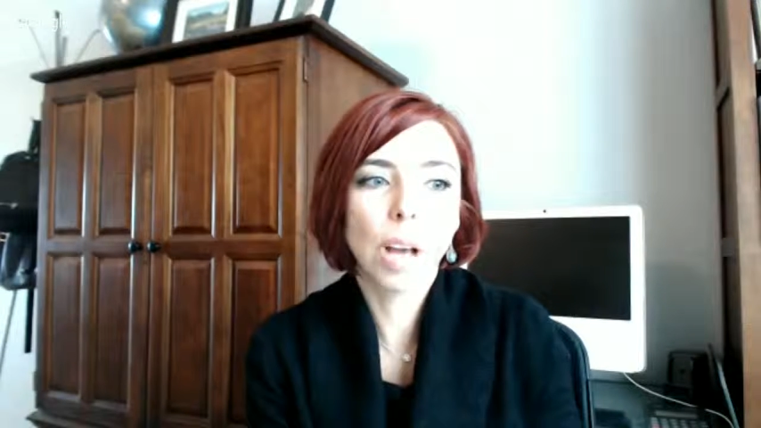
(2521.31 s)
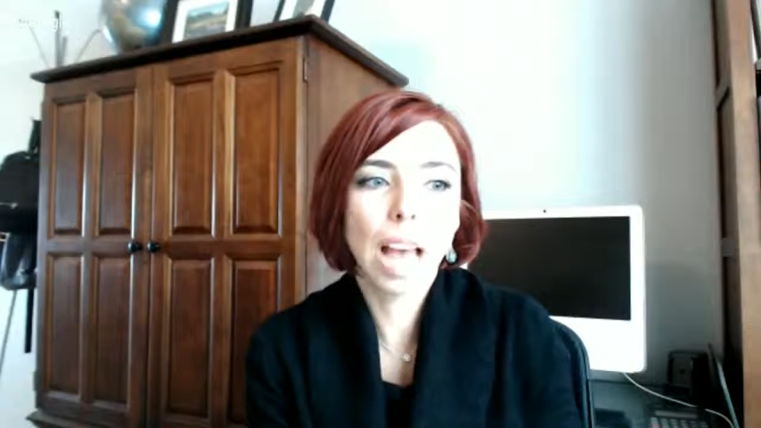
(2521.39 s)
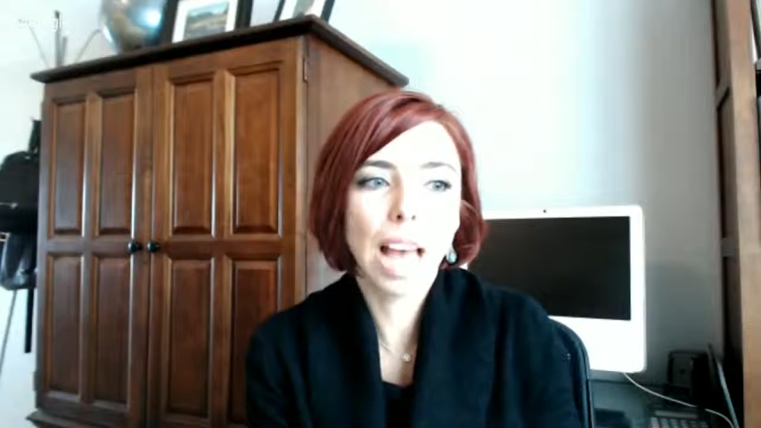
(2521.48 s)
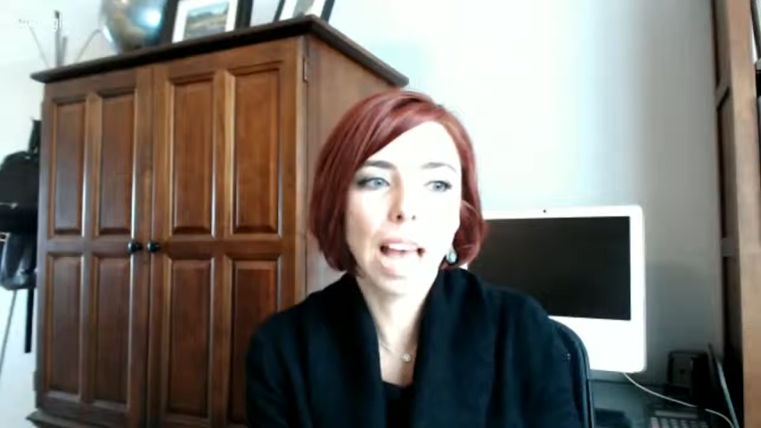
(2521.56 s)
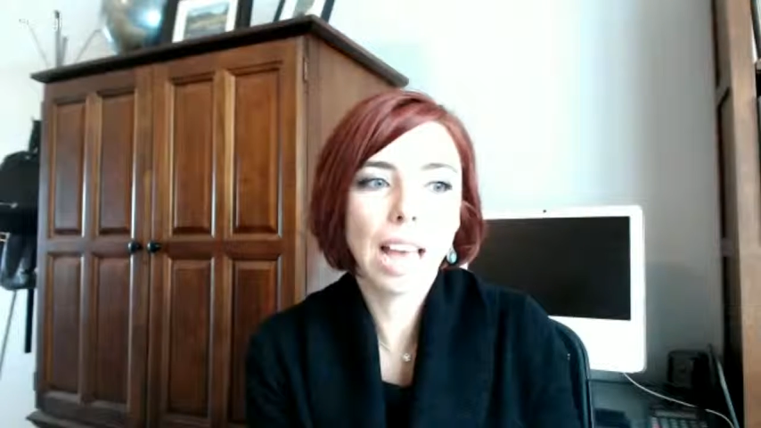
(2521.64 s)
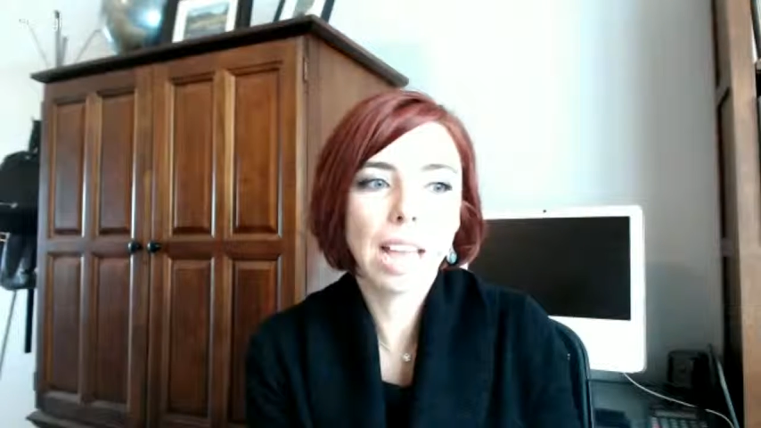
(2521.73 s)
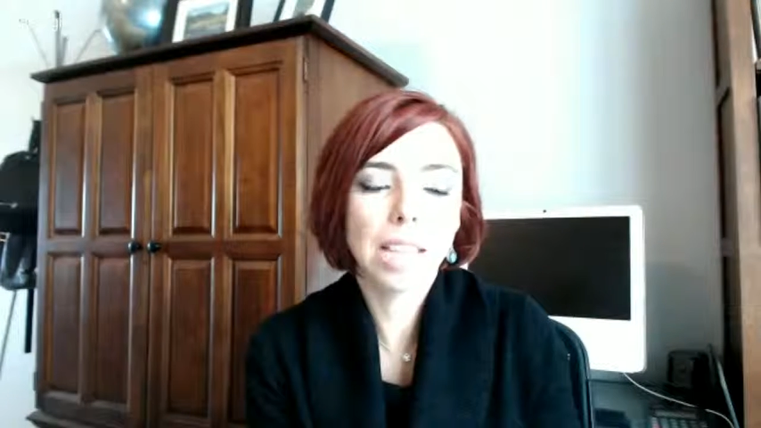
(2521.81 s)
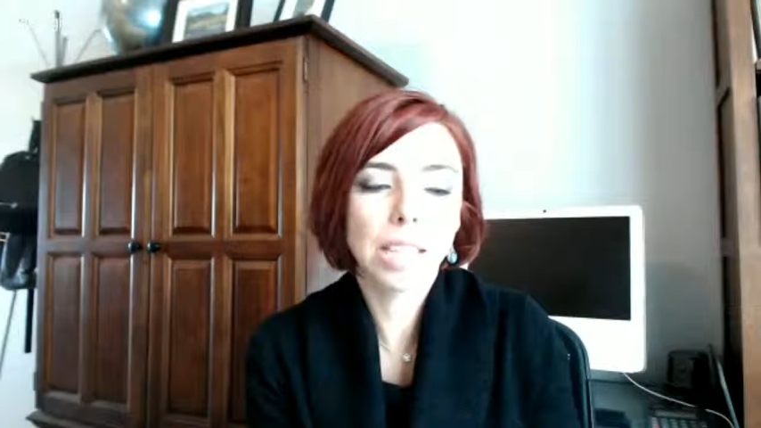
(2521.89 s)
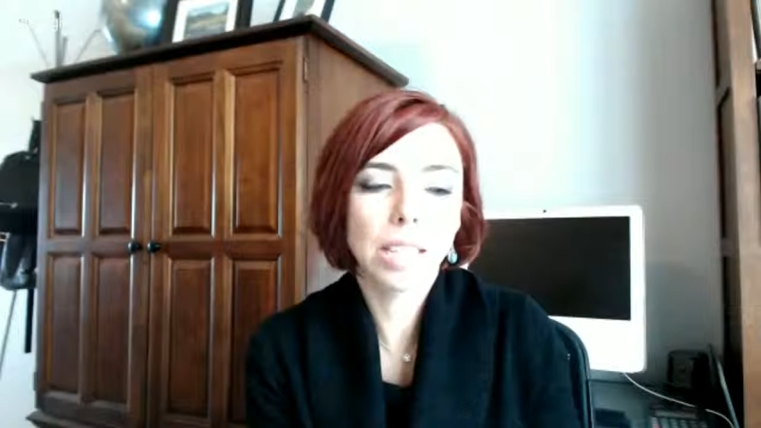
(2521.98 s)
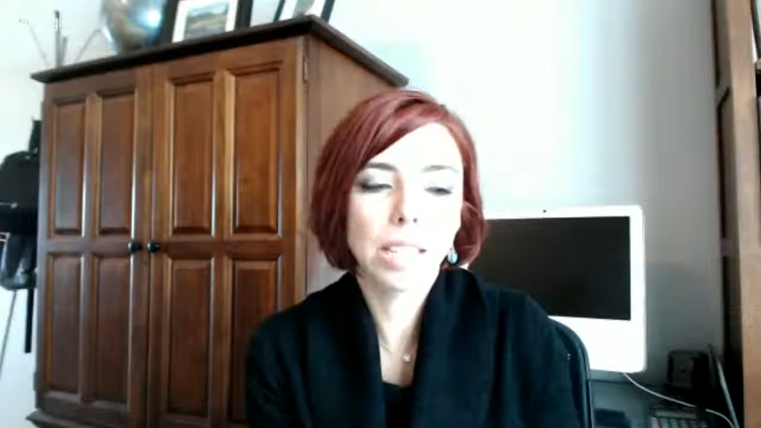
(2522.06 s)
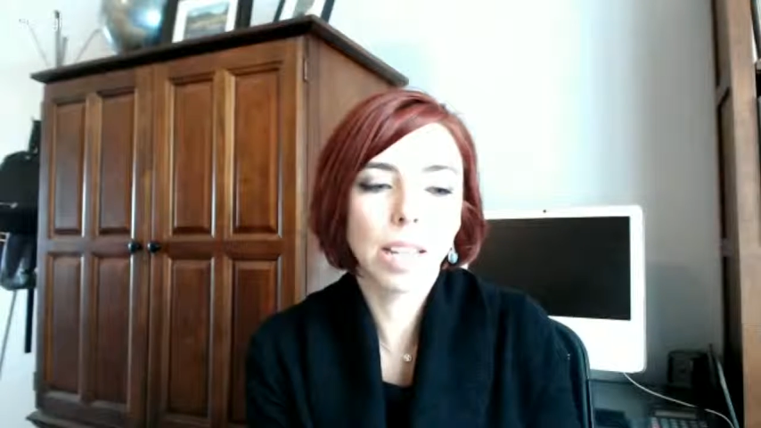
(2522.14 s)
as